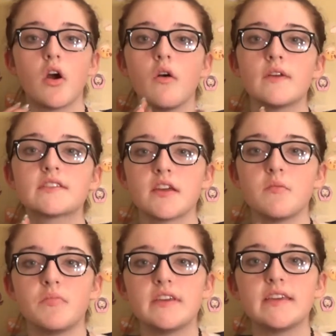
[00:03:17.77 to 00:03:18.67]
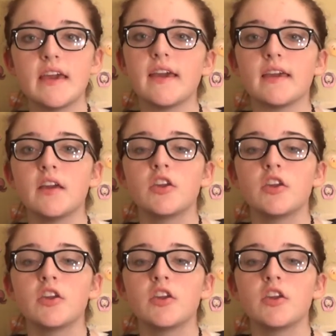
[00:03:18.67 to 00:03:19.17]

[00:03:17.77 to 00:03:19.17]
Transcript: always gonna be gay.